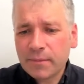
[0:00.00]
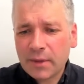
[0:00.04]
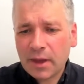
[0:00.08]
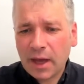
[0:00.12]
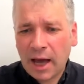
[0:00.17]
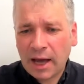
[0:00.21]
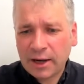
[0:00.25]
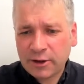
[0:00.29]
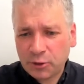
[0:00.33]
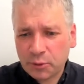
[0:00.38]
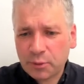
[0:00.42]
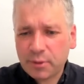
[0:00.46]

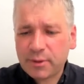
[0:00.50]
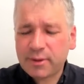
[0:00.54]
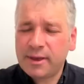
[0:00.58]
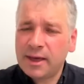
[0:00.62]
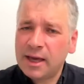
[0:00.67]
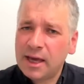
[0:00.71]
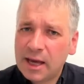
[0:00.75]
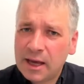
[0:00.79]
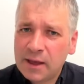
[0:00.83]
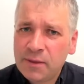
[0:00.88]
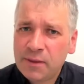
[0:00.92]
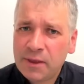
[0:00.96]
And you'll see
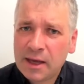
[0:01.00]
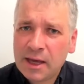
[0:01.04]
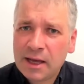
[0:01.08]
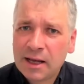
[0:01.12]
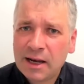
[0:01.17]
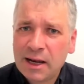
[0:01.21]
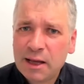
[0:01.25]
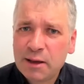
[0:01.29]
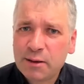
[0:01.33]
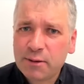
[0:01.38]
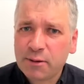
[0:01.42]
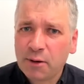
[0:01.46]
in the
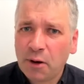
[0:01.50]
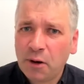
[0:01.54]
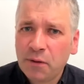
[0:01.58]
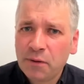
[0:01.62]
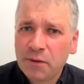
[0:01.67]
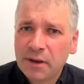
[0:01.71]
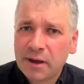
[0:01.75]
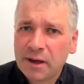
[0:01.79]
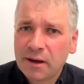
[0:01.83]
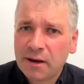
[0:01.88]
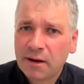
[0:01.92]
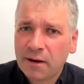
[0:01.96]
list on
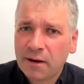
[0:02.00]
the